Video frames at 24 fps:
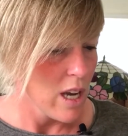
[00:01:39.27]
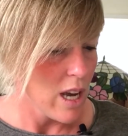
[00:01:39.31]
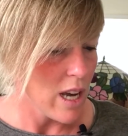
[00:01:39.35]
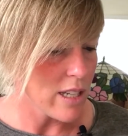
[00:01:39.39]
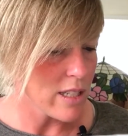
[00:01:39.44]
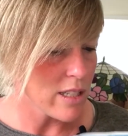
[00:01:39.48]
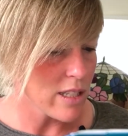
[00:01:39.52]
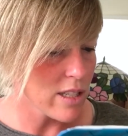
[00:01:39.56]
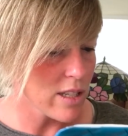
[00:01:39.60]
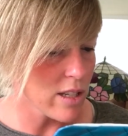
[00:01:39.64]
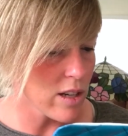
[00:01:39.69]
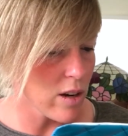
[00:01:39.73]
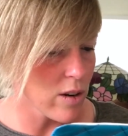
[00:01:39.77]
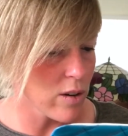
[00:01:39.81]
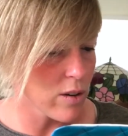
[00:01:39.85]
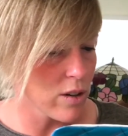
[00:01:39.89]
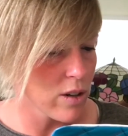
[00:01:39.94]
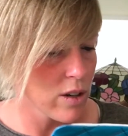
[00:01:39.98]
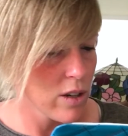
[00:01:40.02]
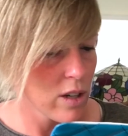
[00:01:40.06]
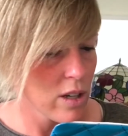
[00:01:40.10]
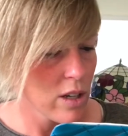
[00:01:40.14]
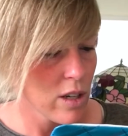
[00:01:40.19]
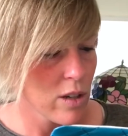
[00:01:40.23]
And
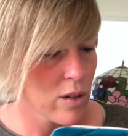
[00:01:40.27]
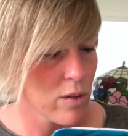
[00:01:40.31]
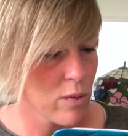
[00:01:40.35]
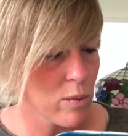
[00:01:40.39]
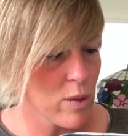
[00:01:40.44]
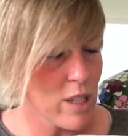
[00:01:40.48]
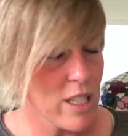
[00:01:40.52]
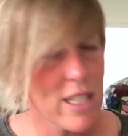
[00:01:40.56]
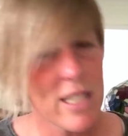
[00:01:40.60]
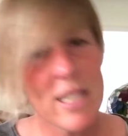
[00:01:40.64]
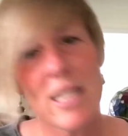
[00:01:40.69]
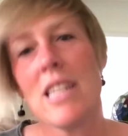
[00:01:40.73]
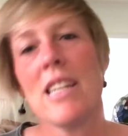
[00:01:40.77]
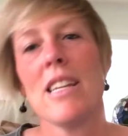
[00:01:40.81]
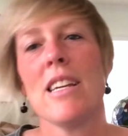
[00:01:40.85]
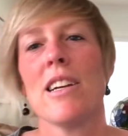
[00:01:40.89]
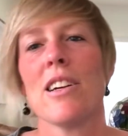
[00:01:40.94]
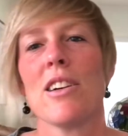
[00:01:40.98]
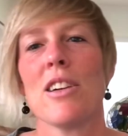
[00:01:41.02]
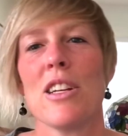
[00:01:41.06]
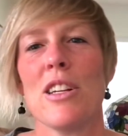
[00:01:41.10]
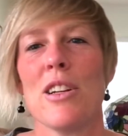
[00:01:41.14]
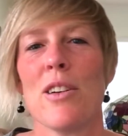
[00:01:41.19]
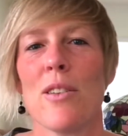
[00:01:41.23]
so we see
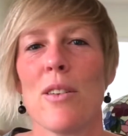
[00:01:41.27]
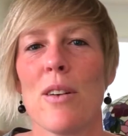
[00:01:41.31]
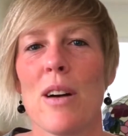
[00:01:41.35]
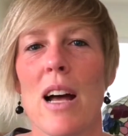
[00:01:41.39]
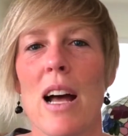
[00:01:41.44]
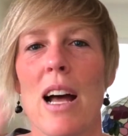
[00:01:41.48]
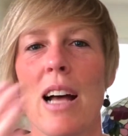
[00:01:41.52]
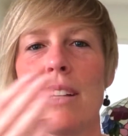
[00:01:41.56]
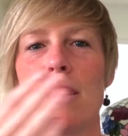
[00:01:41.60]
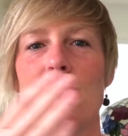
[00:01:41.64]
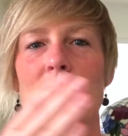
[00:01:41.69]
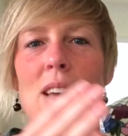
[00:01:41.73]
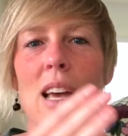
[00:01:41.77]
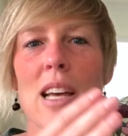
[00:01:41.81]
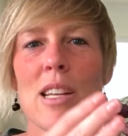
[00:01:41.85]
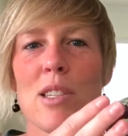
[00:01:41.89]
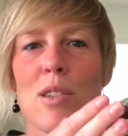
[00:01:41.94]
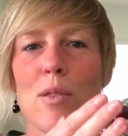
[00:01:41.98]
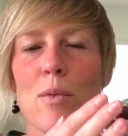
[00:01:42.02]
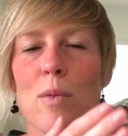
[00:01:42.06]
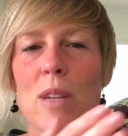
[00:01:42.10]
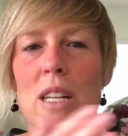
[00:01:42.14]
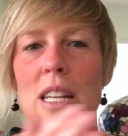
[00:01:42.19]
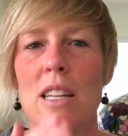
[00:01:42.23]
here, you know,
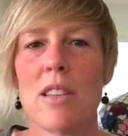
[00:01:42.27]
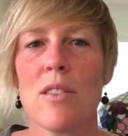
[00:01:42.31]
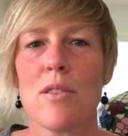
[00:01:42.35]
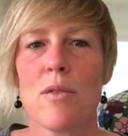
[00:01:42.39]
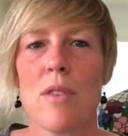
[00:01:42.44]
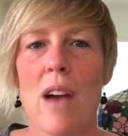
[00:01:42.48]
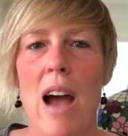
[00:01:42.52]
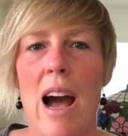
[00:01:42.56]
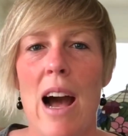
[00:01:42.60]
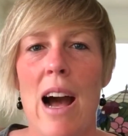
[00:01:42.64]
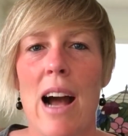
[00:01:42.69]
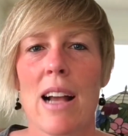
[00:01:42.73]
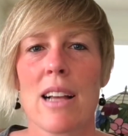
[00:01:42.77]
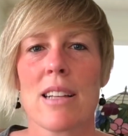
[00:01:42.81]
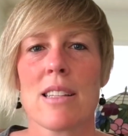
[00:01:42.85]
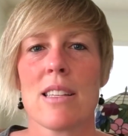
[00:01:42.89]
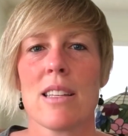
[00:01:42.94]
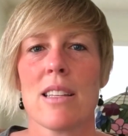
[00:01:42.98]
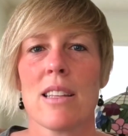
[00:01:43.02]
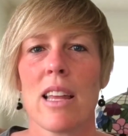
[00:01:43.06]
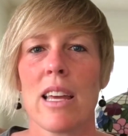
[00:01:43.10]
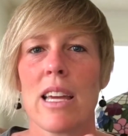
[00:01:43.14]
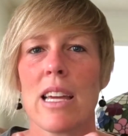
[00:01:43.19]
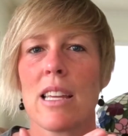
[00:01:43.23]
as you're reading through Acts
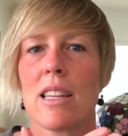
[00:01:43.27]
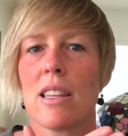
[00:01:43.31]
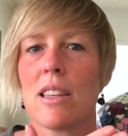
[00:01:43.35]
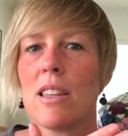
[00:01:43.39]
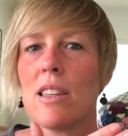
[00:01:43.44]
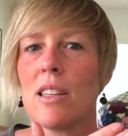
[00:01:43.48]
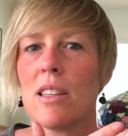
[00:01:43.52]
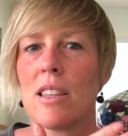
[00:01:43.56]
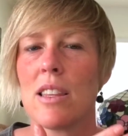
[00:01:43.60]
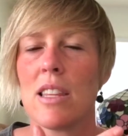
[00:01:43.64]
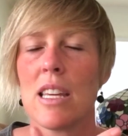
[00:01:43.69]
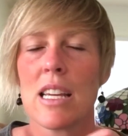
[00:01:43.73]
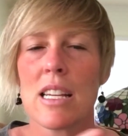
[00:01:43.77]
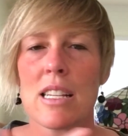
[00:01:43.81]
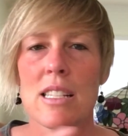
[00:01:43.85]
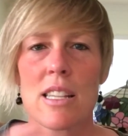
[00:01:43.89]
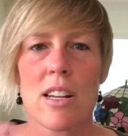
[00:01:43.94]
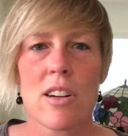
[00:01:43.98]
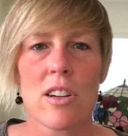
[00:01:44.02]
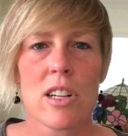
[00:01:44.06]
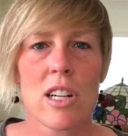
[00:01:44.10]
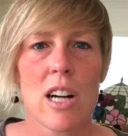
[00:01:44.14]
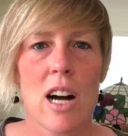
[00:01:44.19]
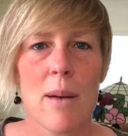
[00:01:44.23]
and like the things
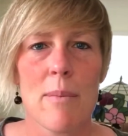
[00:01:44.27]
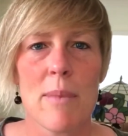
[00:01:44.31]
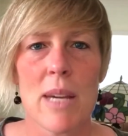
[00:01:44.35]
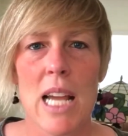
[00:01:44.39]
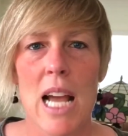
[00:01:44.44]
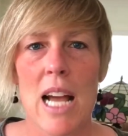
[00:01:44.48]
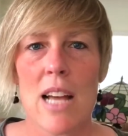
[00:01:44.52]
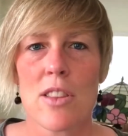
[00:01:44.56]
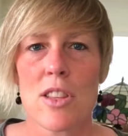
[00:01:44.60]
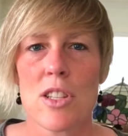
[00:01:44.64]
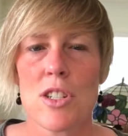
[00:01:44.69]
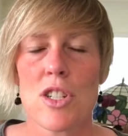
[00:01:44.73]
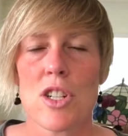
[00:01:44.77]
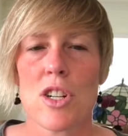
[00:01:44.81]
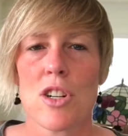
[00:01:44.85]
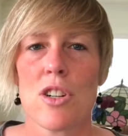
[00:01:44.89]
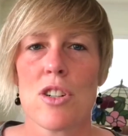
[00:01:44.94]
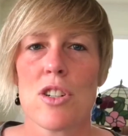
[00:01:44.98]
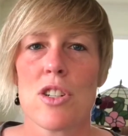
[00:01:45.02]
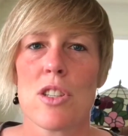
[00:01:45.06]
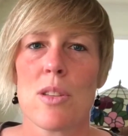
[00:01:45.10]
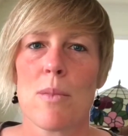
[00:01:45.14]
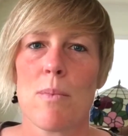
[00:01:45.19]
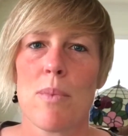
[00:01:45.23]
that are coming at the
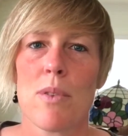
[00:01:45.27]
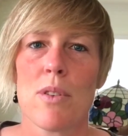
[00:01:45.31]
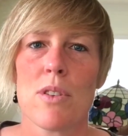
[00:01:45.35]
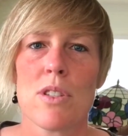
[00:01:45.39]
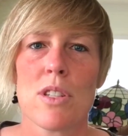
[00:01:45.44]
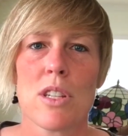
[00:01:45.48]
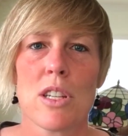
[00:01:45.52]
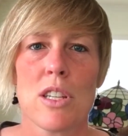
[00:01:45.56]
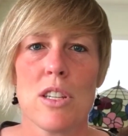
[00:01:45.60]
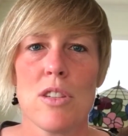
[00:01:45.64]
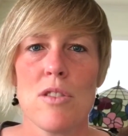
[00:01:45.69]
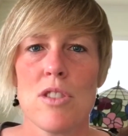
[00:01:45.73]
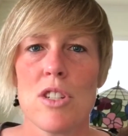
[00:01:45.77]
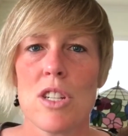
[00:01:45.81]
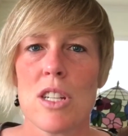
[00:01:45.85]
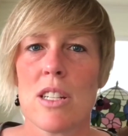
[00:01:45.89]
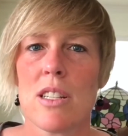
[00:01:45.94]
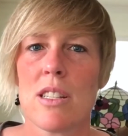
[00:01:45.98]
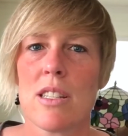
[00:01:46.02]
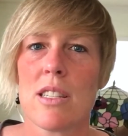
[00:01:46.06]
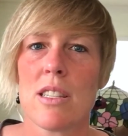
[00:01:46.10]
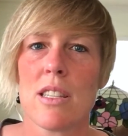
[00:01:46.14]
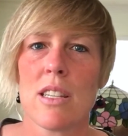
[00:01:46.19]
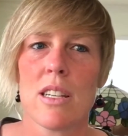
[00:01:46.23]
church, the
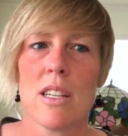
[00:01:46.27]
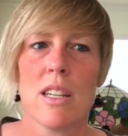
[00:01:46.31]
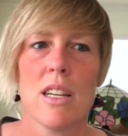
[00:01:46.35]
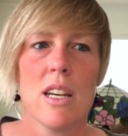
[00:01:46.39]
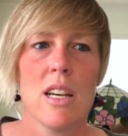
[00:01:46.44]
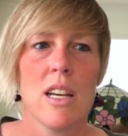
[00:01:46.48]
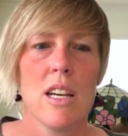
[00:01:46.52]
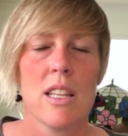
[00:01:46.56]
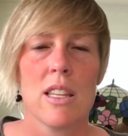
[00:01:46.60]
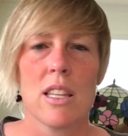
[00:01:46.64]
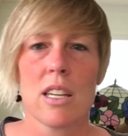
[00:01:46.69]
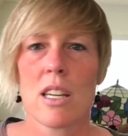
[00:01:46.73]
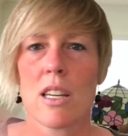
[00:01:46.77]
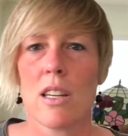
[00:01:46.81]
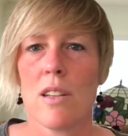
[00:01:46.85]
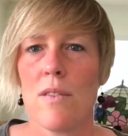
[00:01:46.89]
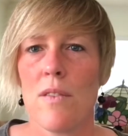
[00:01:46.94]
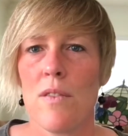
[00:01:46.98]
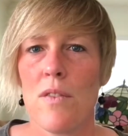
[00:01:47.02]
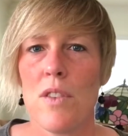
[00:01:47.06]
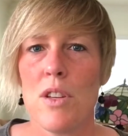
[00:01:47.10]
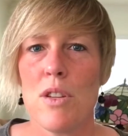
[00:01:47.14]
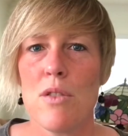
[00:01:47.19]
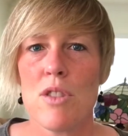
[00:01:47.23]
persecutions, the
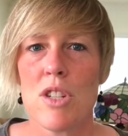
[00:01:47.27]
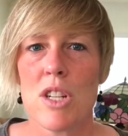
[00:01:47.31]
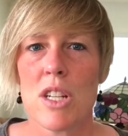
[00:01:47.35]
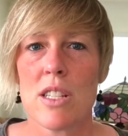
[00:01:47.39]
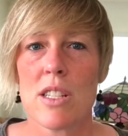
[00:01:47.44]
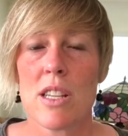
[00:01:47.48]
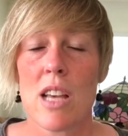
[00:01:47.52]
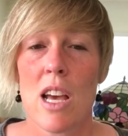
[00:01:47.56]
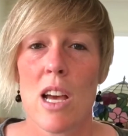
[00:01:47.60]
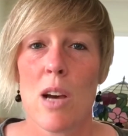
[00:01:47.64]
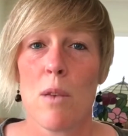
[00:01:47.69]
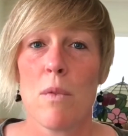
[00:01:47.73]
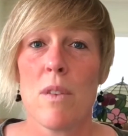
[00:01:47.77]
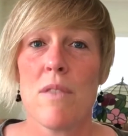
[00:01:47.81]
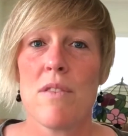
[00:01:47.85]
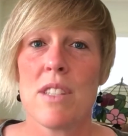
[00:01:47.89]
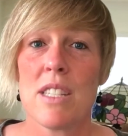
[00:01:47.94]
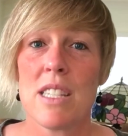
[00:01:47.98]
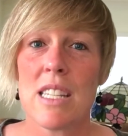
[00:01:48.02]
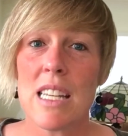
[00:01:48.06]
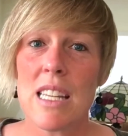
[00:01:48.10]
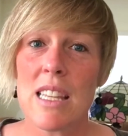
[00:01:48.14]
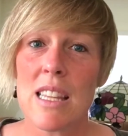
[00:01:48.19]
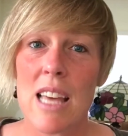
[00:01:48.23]
confusions, we've
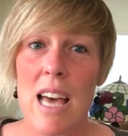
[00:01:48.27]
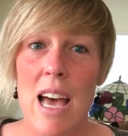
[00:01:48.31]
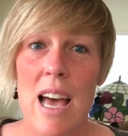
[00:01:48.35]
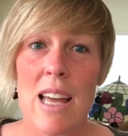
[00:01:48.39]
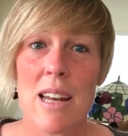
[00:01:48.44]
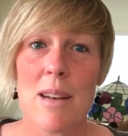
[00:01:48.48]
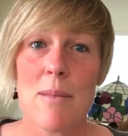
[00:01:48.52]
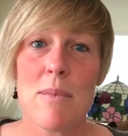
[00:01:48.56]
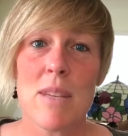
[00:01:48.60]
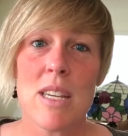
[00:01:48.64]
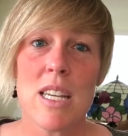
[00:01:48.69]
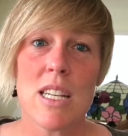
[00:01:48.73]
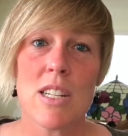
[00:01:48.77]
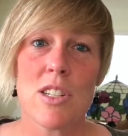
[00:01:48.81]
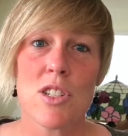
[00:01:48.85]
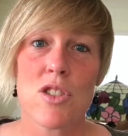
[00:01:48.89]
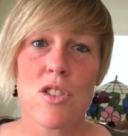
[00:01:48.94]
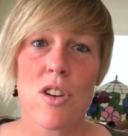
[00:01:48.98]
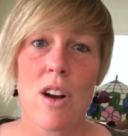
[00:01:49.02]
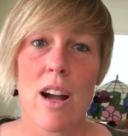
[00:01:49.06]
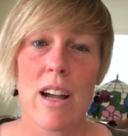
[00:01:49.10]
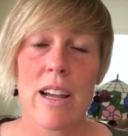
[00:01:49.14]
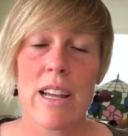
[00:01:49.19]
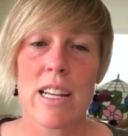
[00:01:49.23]
seen the enemy
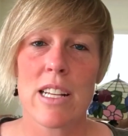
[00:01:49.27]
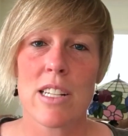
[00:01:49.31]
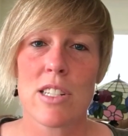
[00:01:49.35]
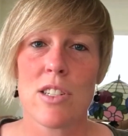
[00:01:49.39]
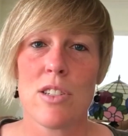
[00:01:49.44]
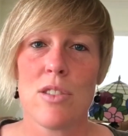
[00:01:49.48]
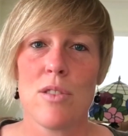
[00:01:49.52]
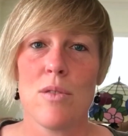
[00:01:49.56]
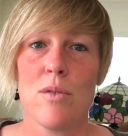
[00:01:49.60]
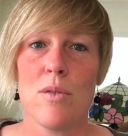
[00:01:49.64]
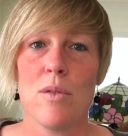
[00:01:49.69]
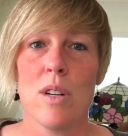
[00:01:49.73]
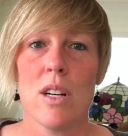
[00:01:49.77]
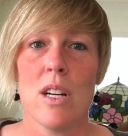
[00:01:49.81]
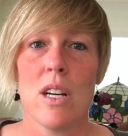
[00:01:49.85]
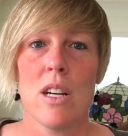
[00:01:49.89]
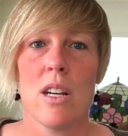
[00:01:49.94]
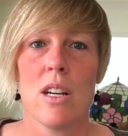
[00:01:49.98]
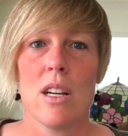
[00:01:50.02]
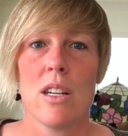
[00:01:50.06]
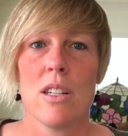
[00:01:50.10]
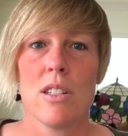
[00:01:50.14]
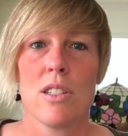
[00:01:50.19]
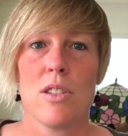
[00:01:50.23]
trying to
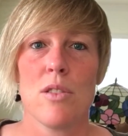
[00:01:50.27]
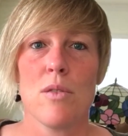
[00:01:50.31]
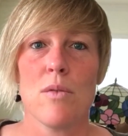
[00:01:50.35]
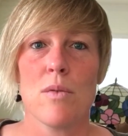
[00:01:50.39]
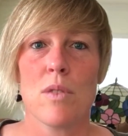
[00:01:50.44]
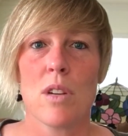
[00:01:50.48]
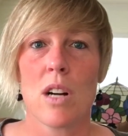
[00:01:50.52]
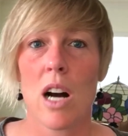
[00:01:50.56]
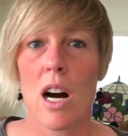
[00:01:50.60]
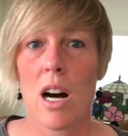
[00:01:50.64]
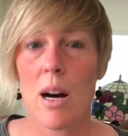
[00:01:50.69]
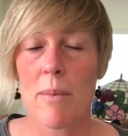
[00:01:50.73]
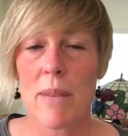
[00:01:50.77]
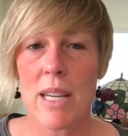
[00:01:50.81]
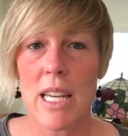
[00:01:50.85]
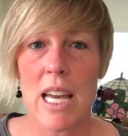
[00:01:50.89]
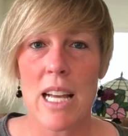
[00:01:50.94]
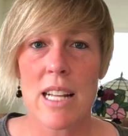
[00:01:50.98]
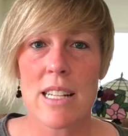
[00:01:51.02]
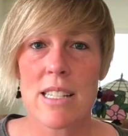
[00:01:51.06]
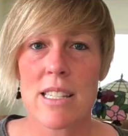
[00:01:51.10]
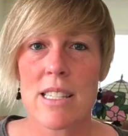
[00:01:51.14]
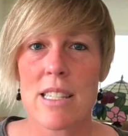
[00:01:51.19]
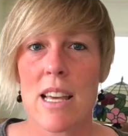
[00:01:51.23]
come
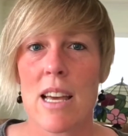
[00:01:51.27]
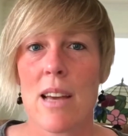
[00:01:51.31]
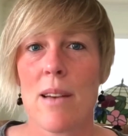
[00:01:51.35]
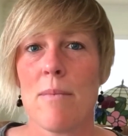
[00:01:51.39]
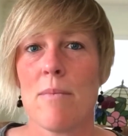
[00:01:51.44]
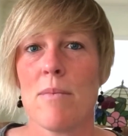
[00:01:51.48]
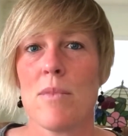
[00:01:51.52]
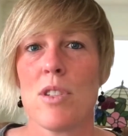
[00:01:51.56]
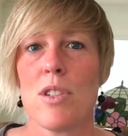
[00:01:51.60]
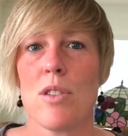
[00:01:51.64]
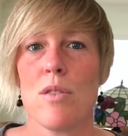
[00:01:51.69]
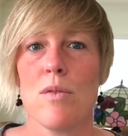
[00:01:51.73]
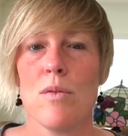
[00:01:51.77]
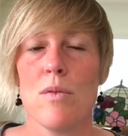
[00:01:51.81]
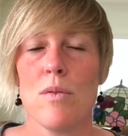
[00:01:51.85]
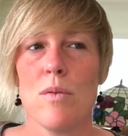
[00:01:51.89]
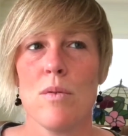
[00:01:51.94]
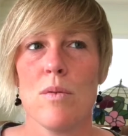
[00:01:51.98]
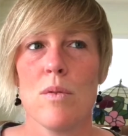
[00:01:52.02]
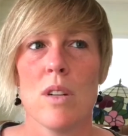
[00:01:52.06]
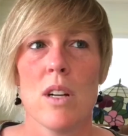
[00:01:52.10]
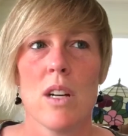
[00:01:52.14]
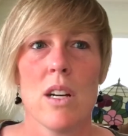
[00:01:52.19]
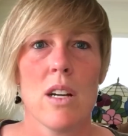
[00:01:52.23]
against them, to